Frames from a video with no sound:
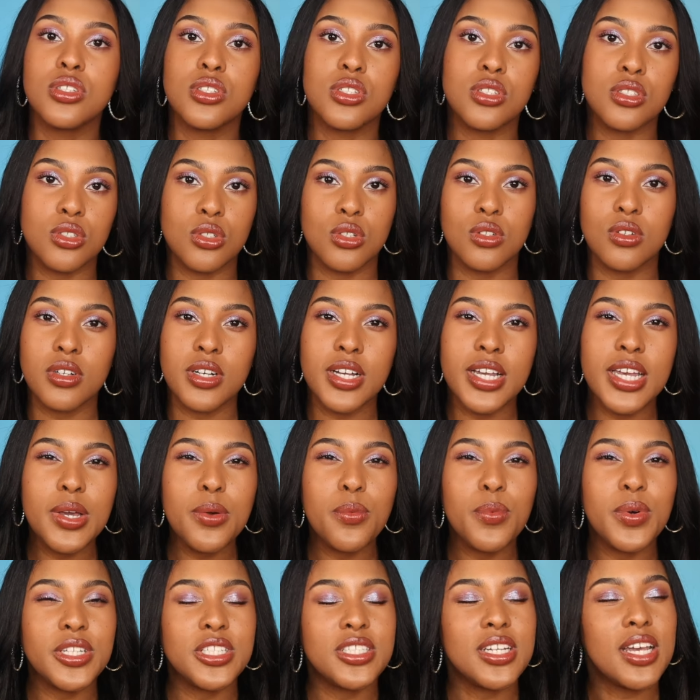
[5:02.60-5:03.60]
a story,
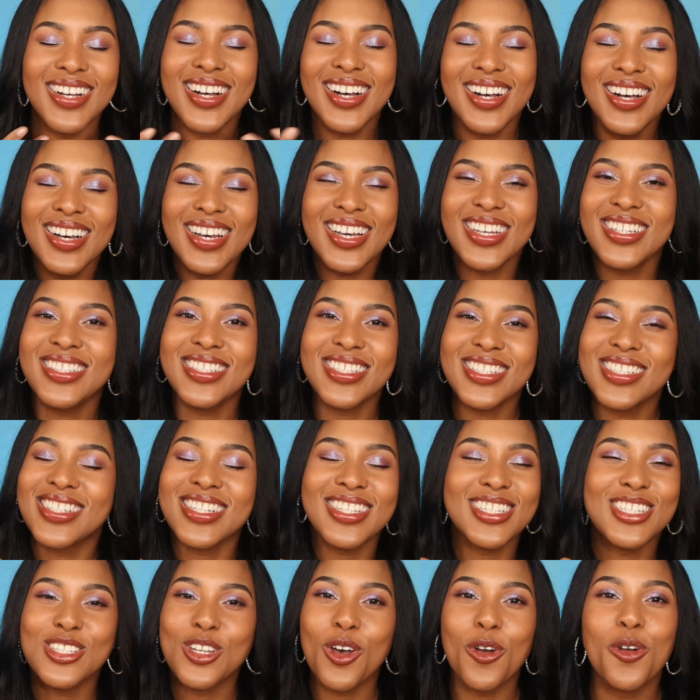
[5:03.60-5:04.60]
which, oh, it's just,
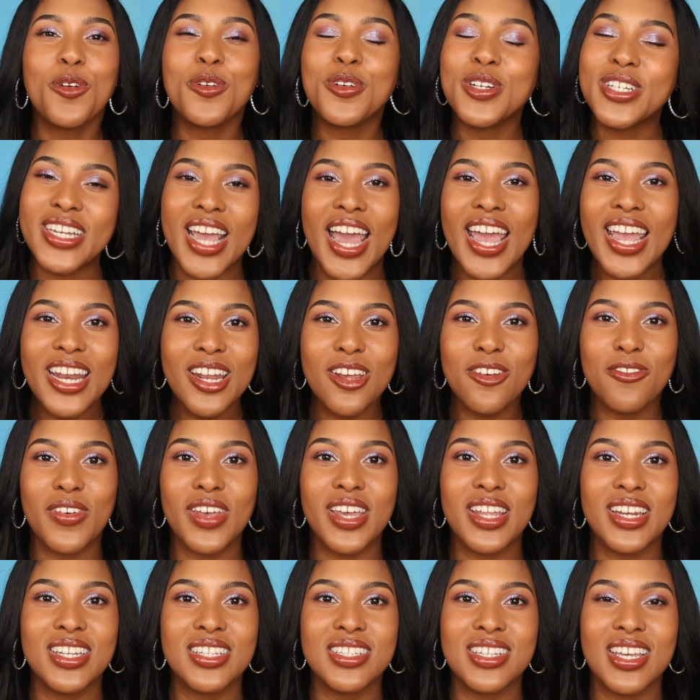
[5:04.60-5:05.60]
it's so creative
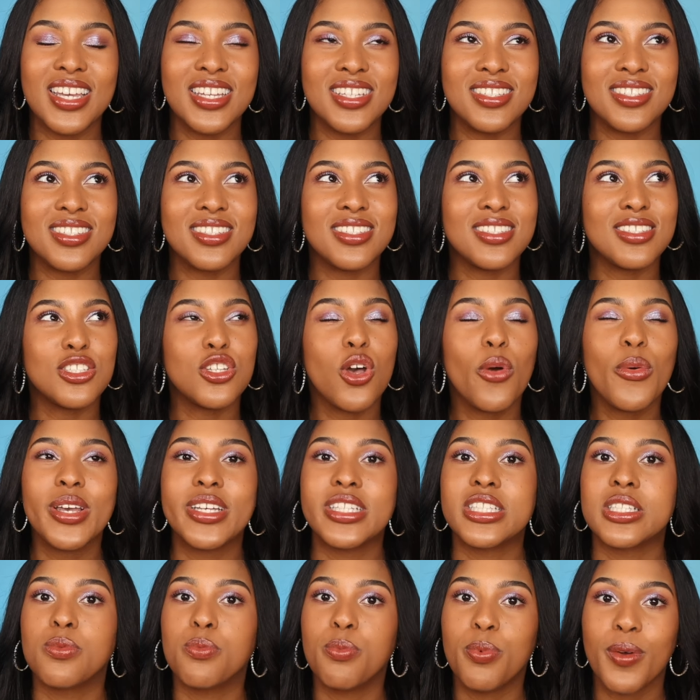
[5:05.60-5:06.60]
and it is so
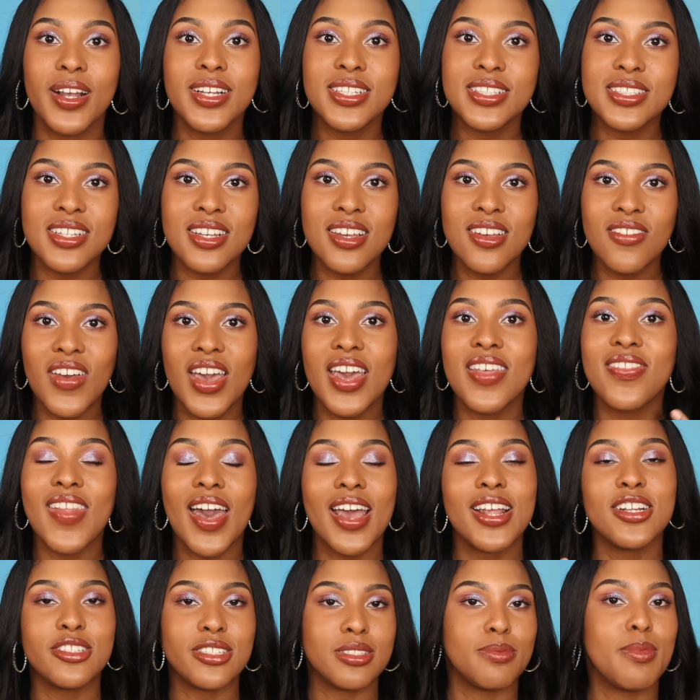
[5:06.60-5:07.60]
expressive, and
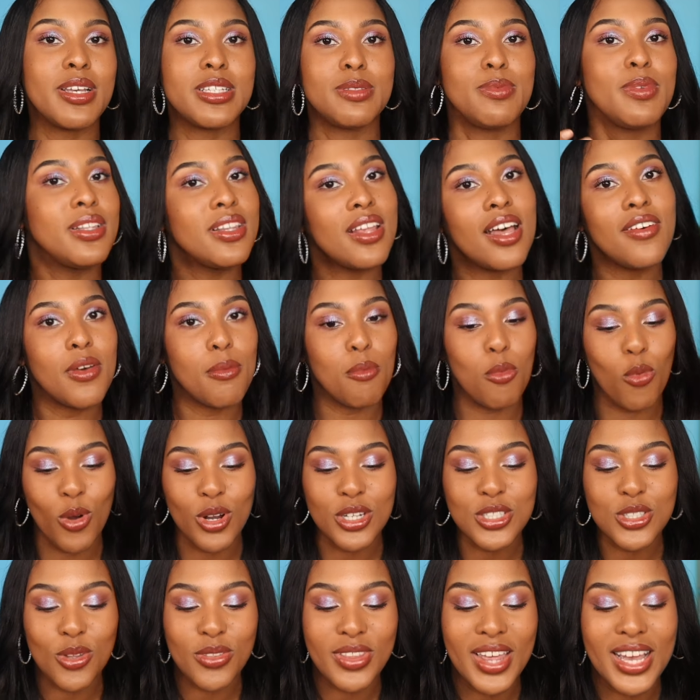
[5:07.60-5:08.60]
that just makes me love it
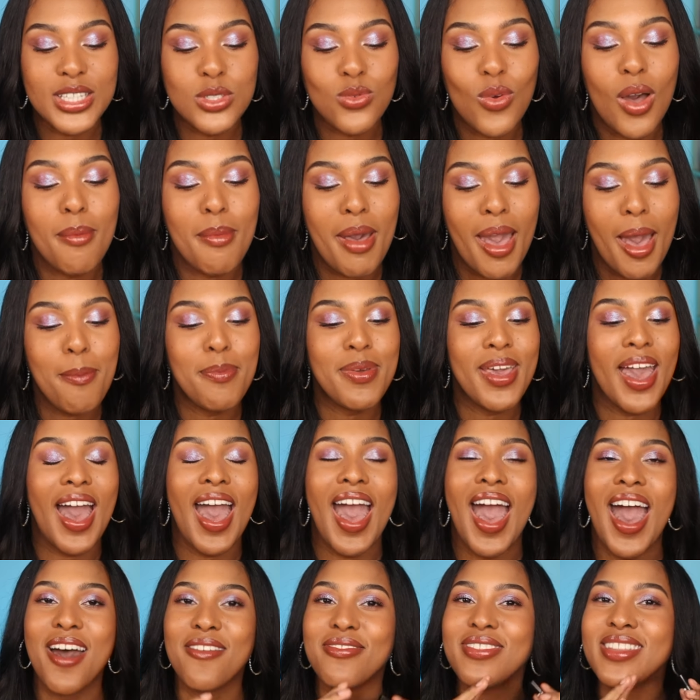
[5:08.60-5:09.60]
more. So that's why I'm happy I
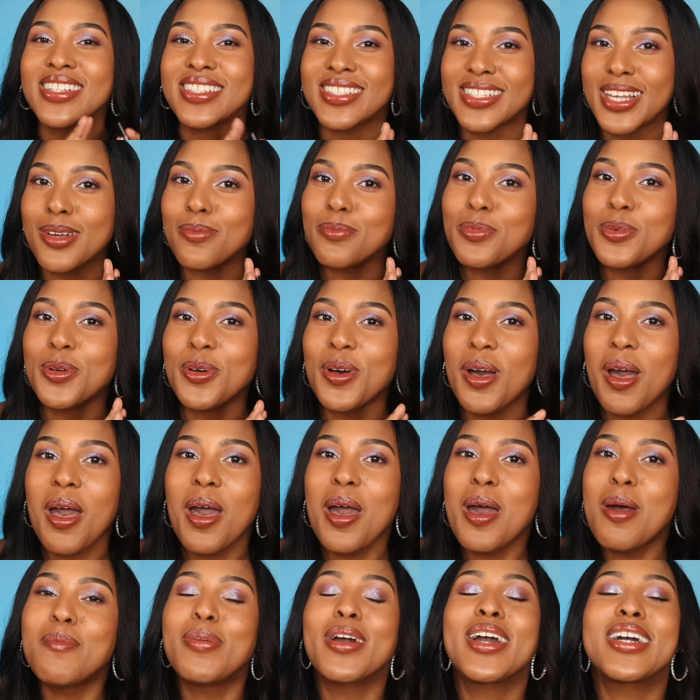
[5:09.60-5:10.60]
have this sample,
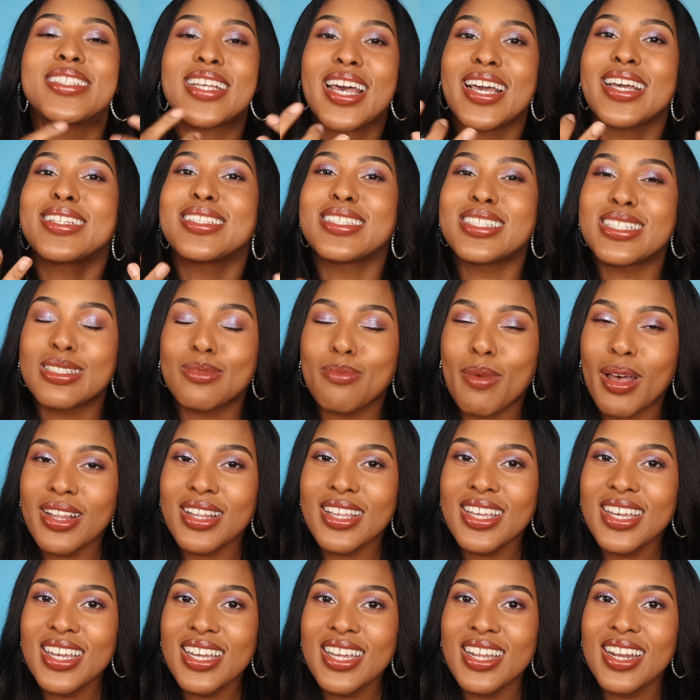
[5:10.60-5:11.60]
because I could
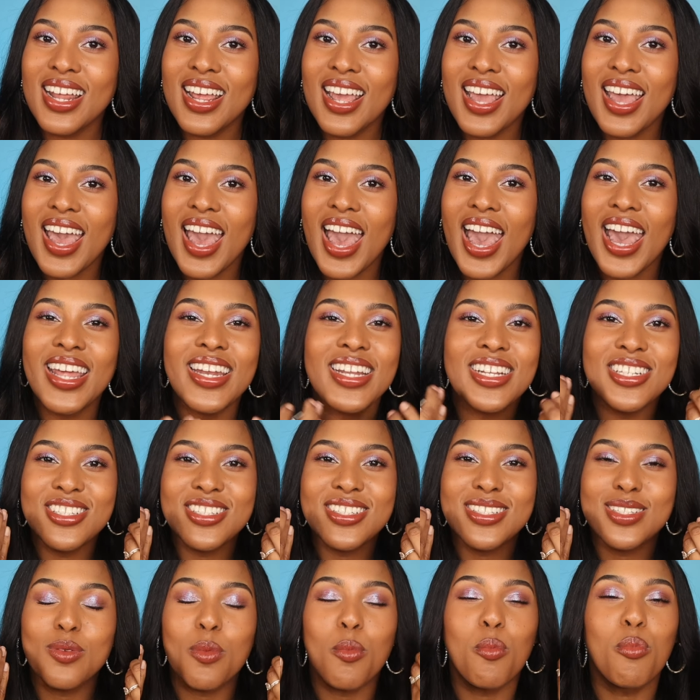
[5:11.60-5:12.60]
smell it and it
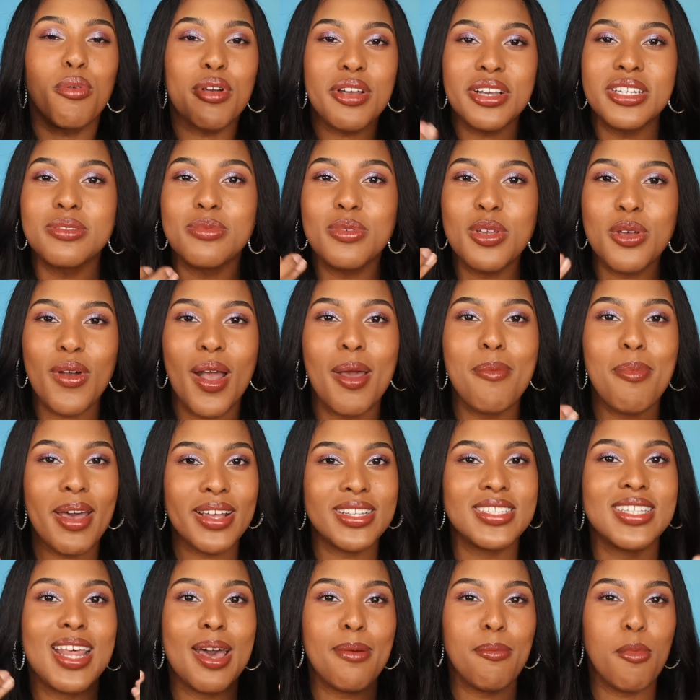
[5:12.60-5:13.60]
just brings me right
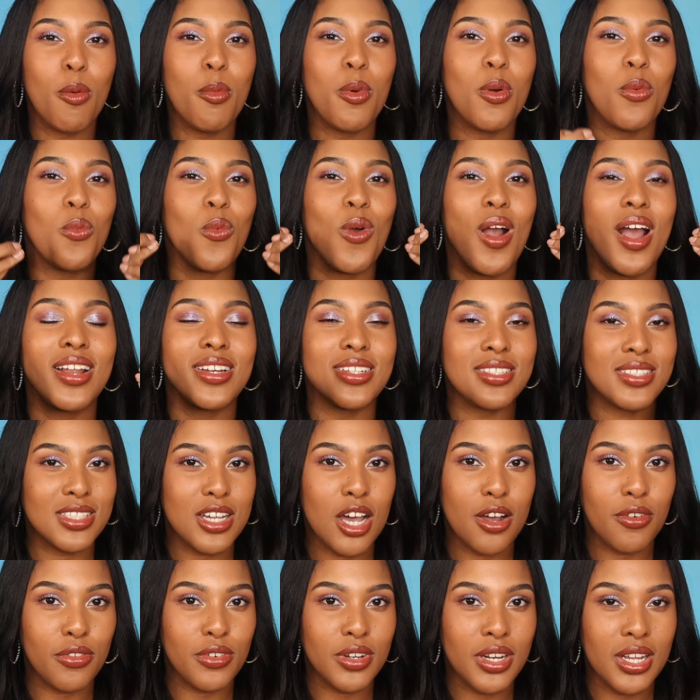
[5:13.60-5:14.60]
back to that moment where I
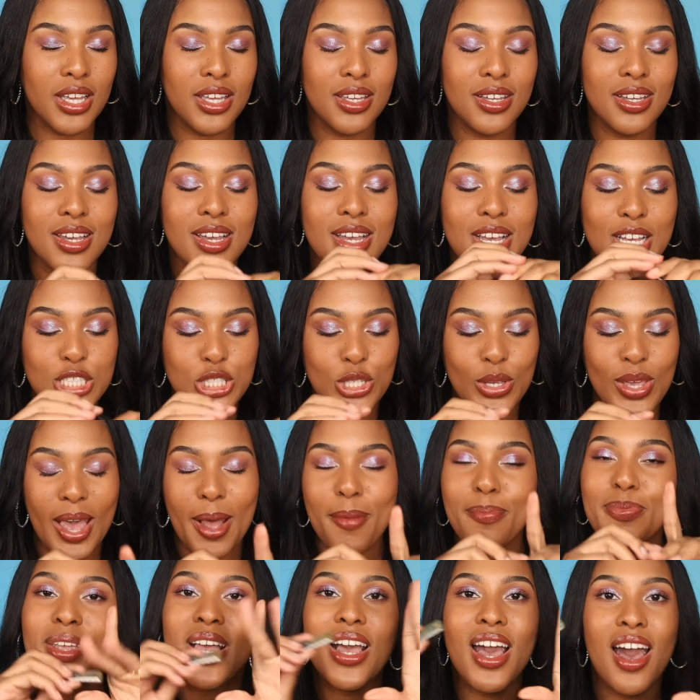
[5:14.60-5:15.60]
discovered it. So
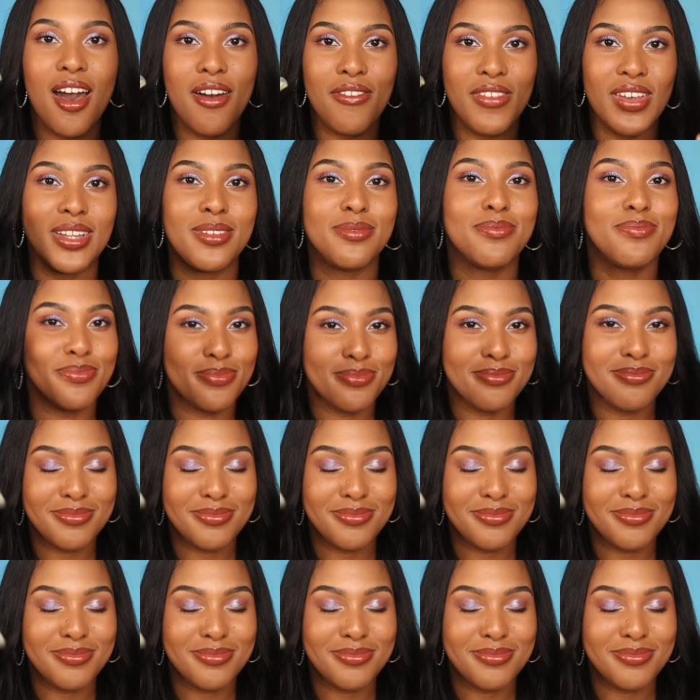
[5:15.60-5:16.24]
yeah, Coven.